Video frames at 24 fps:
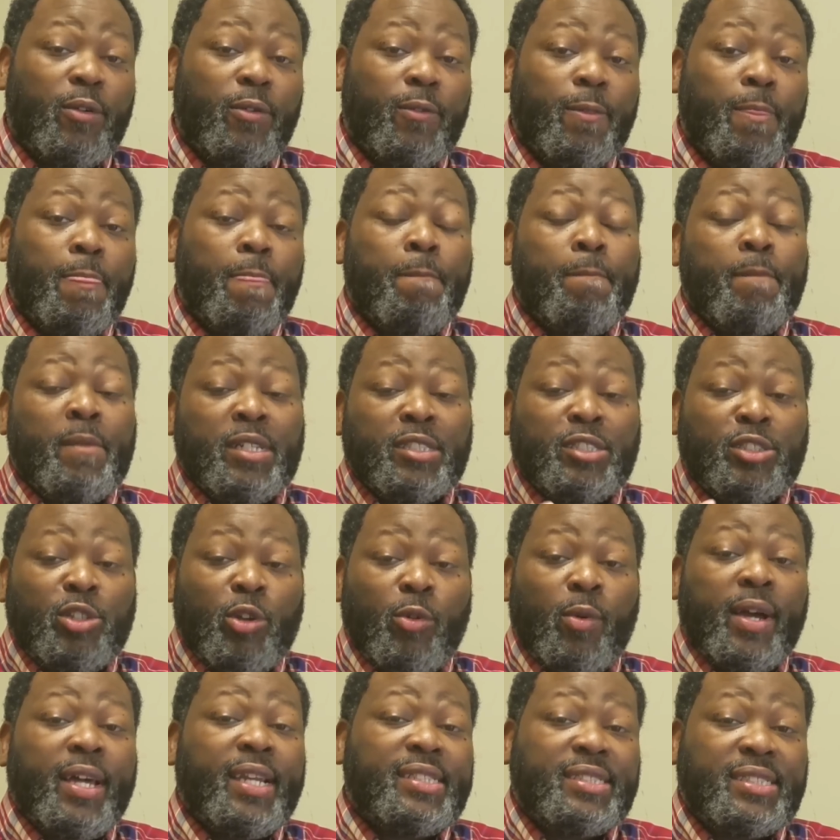you start your
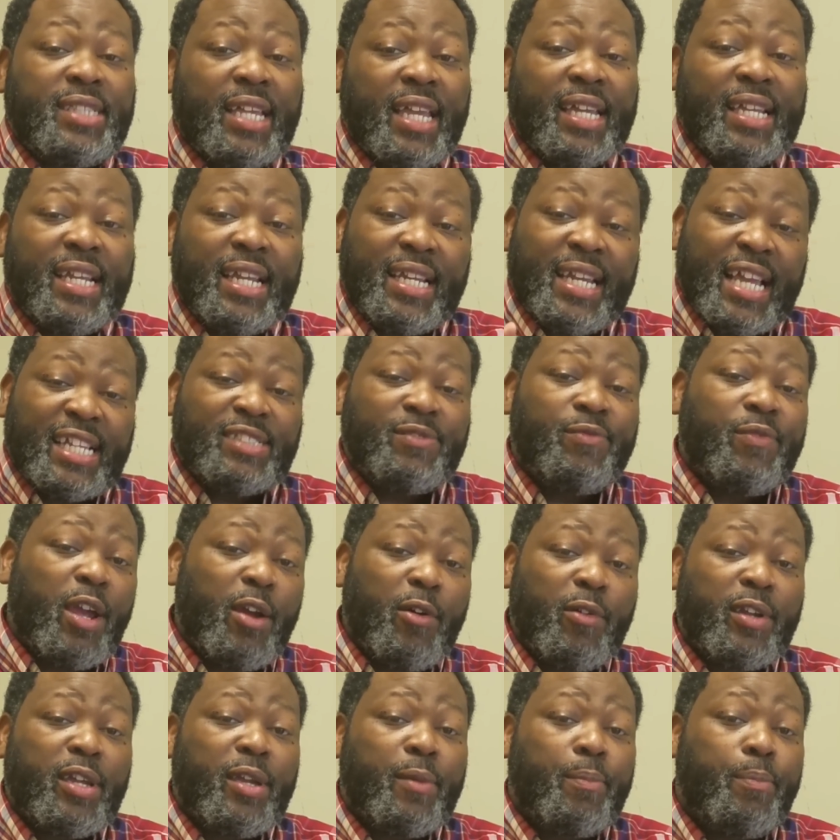channel, and they're
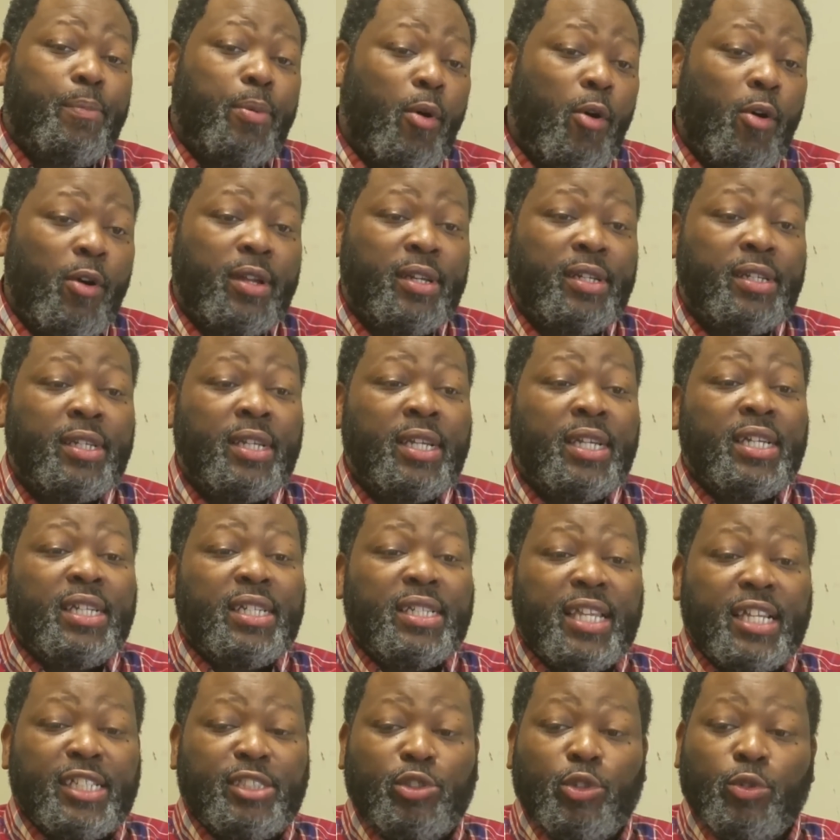going to be the people that
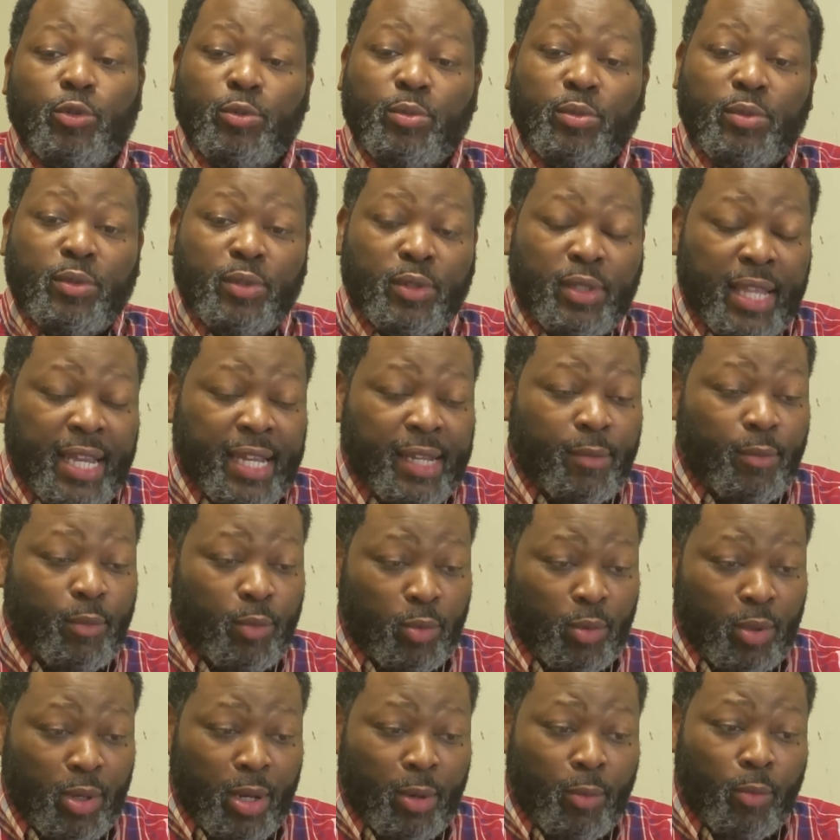grows with you
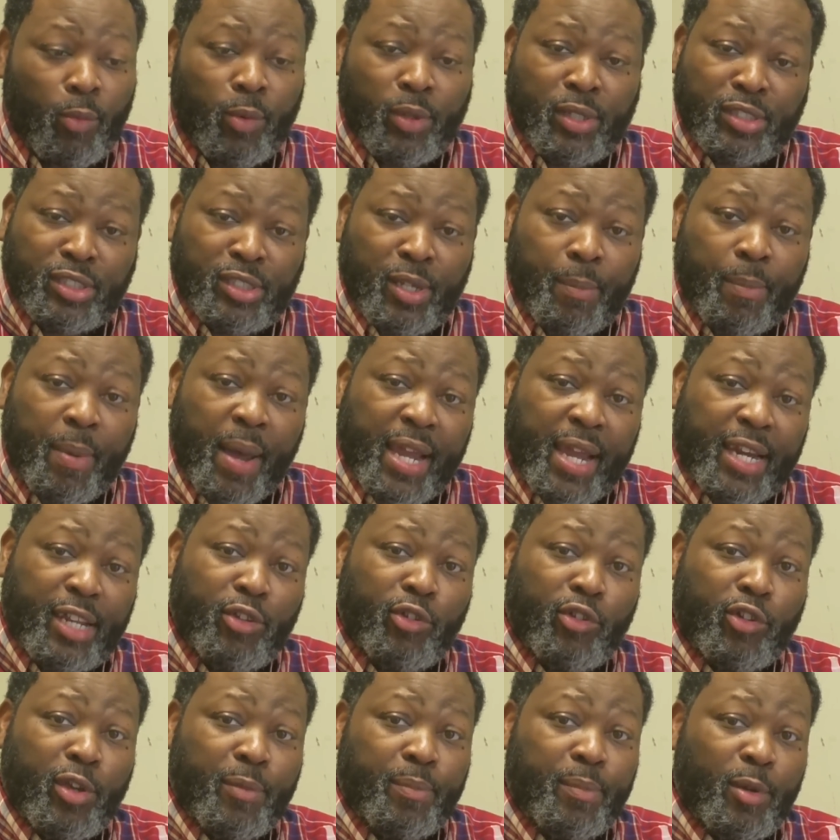as your channel
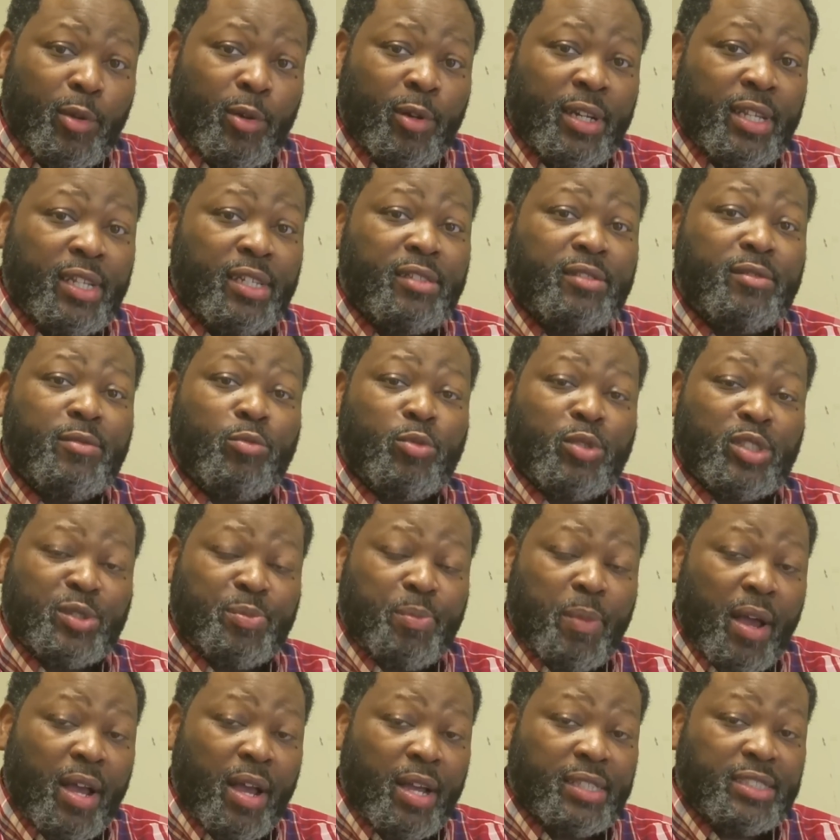continues to grow.
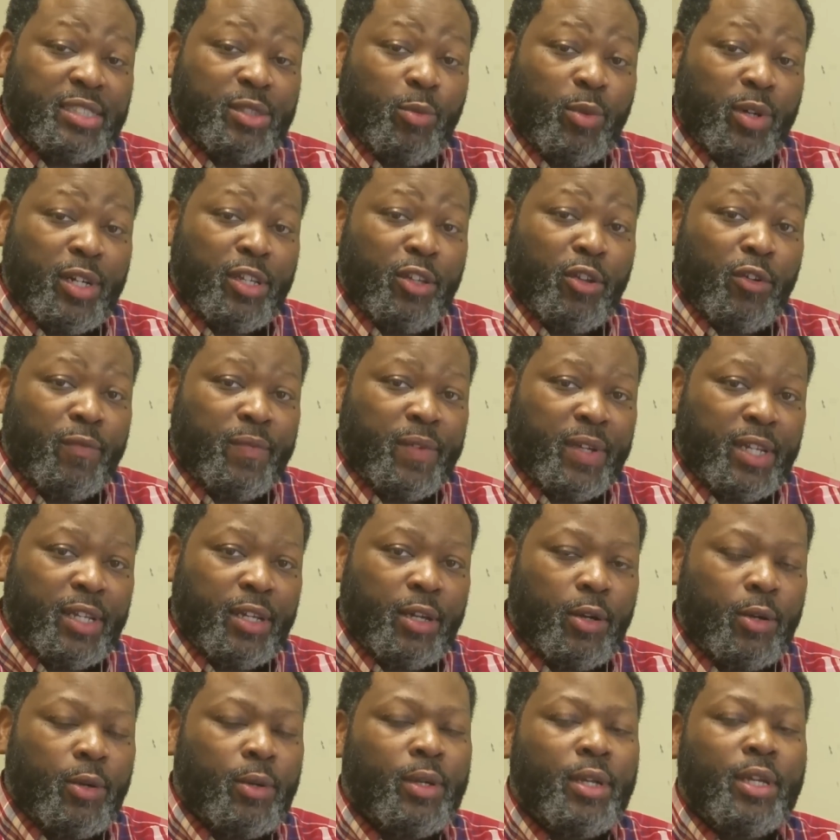So understand that that's
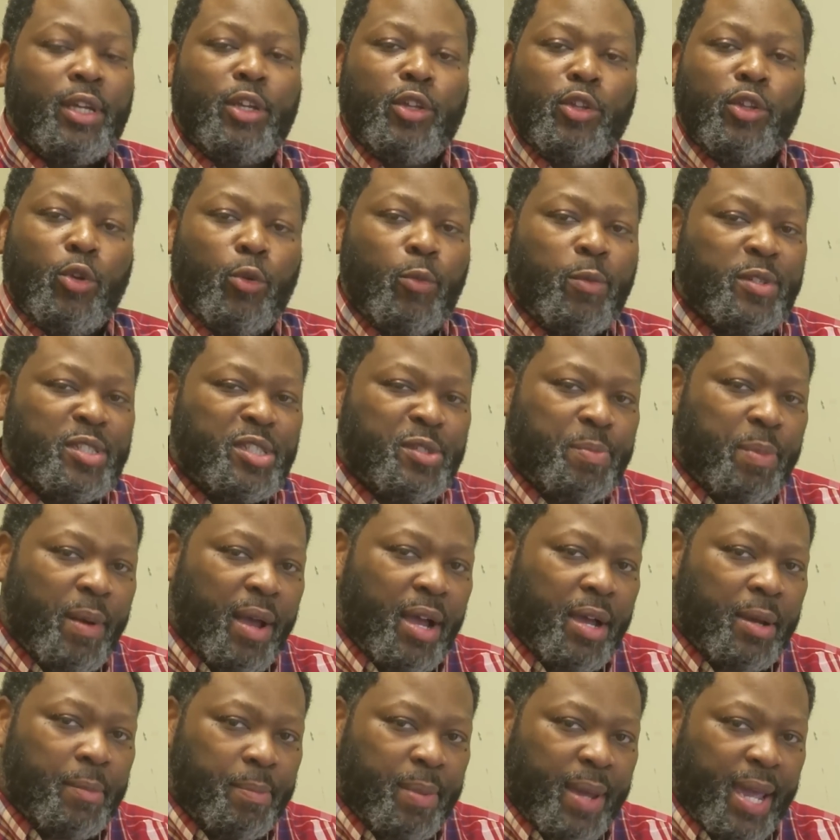very important,
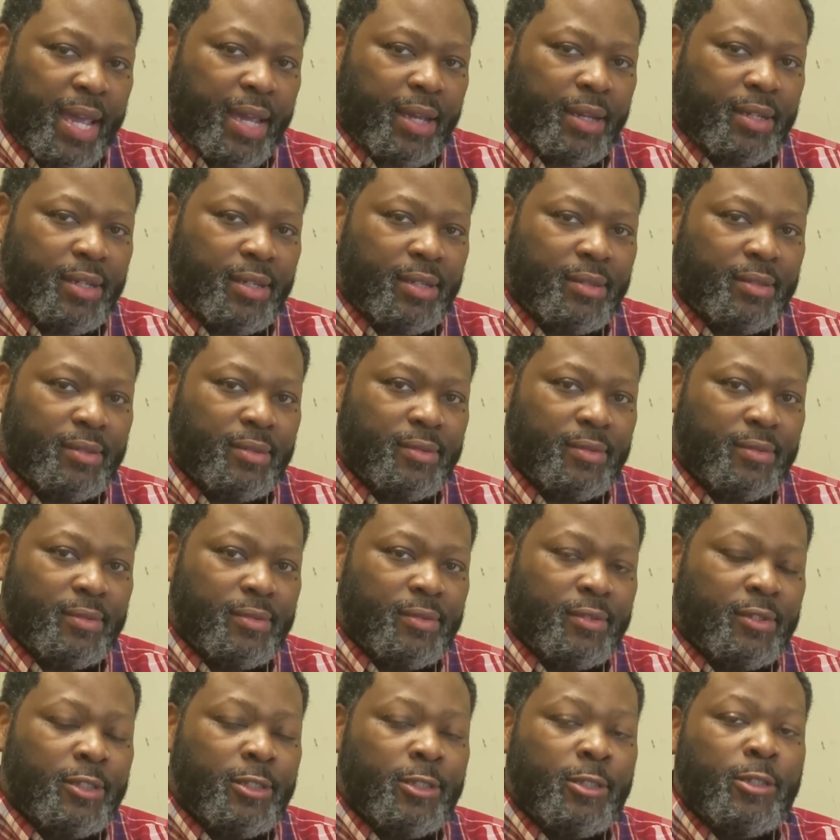
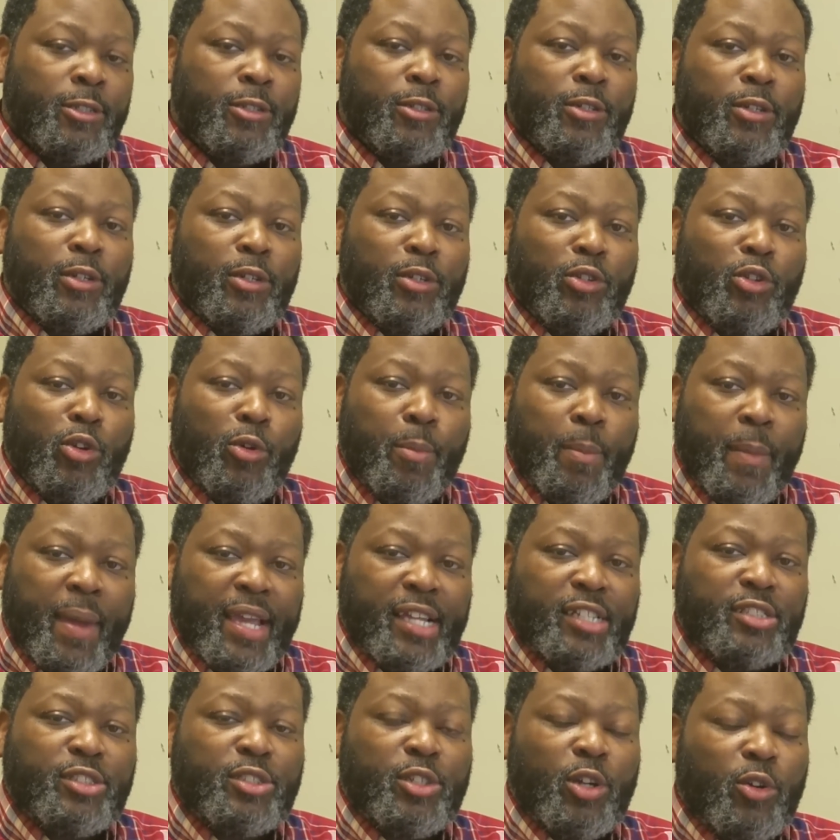that when
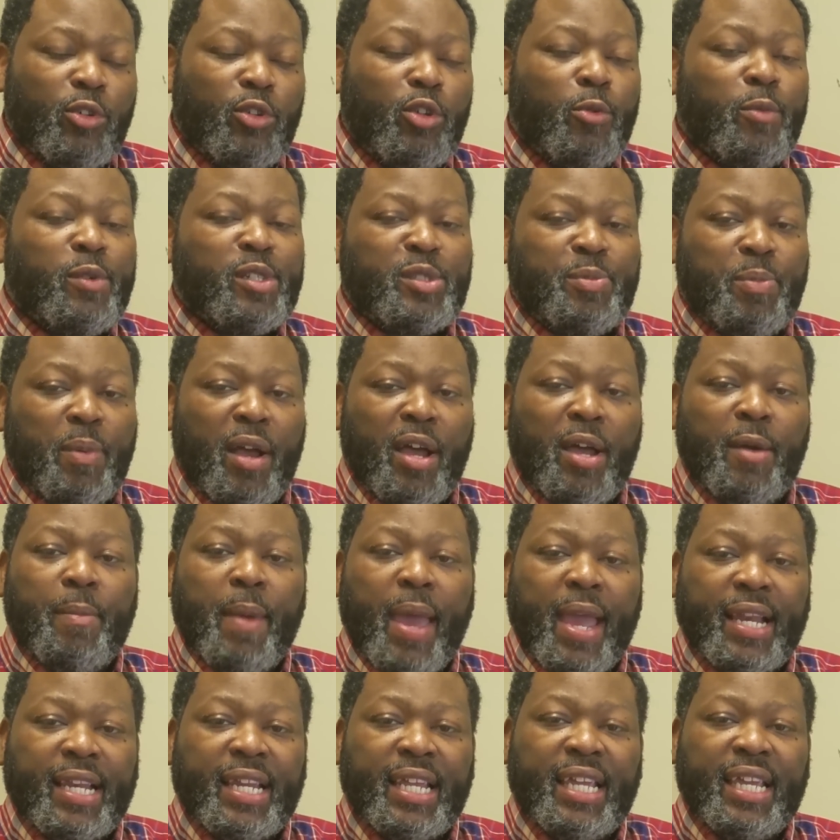somebody in your community
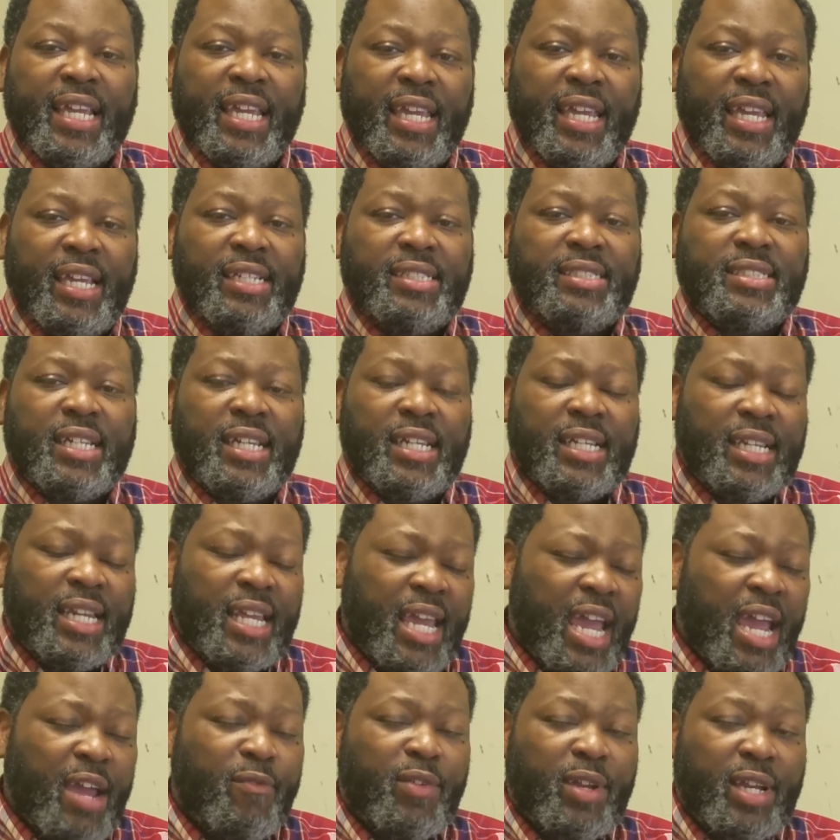responds to one of your
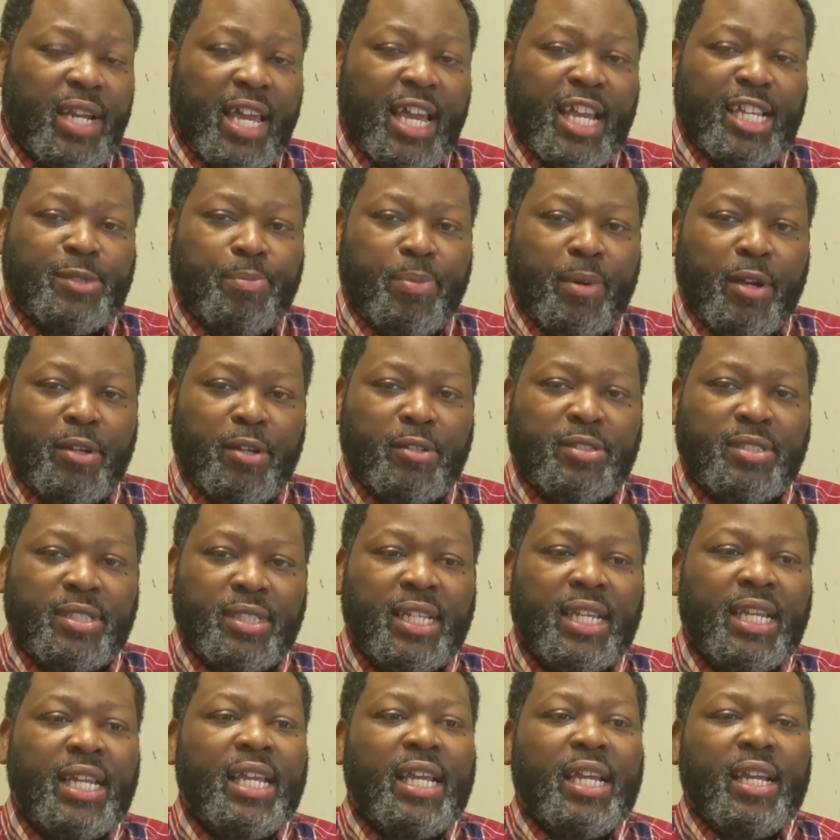video, you
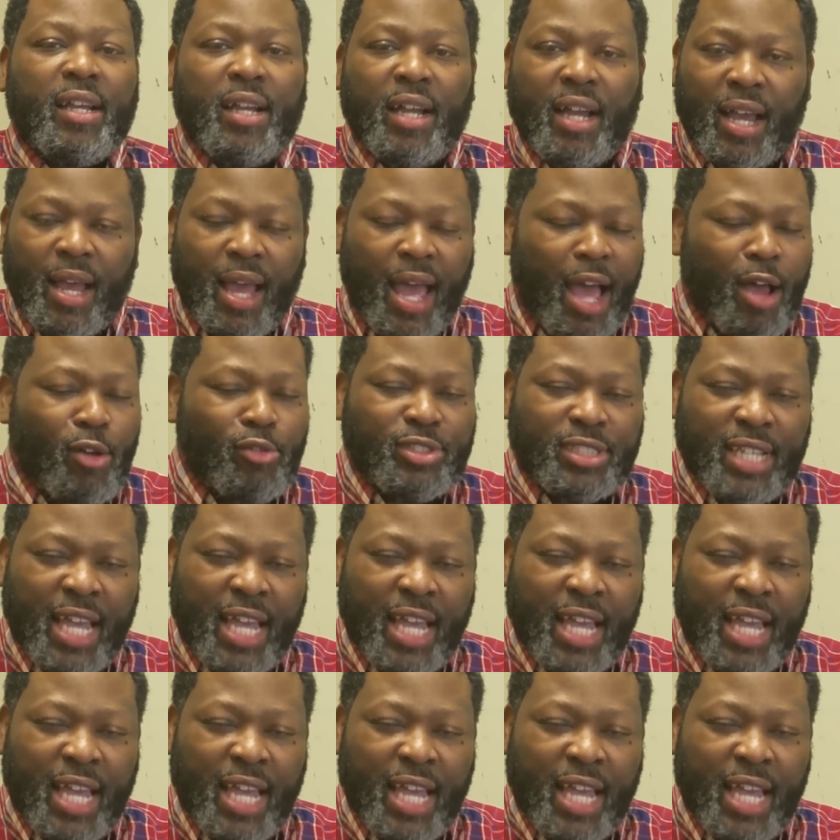respond back.